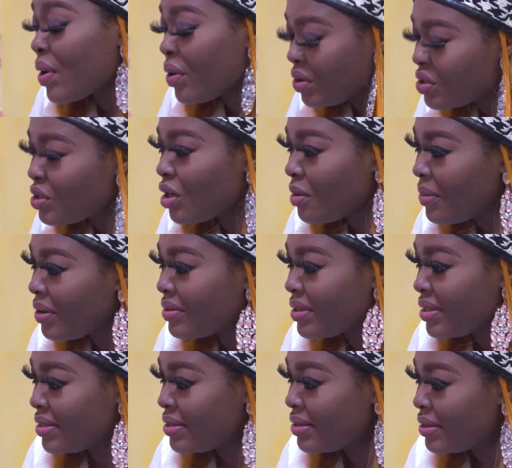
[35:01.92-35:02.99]
we're going to talk about
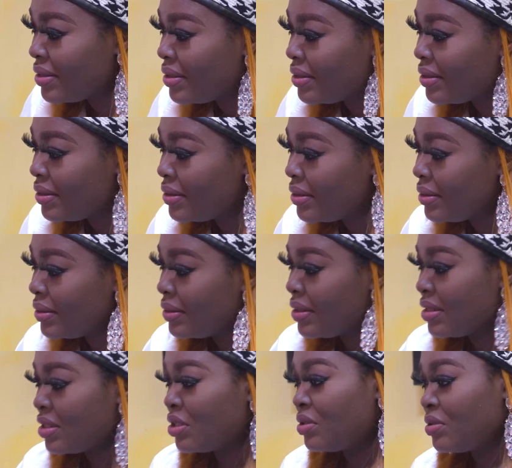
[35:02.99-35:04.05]
this.
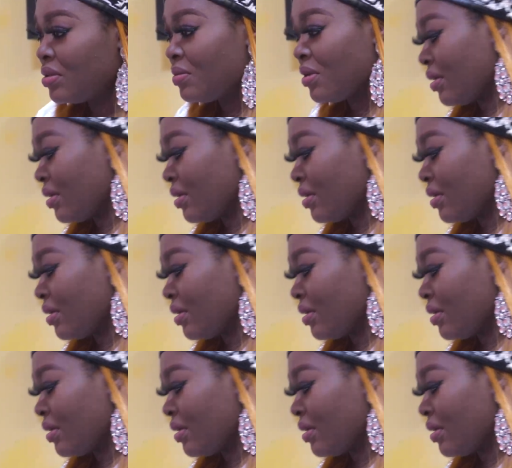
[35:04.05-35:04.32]
Excuse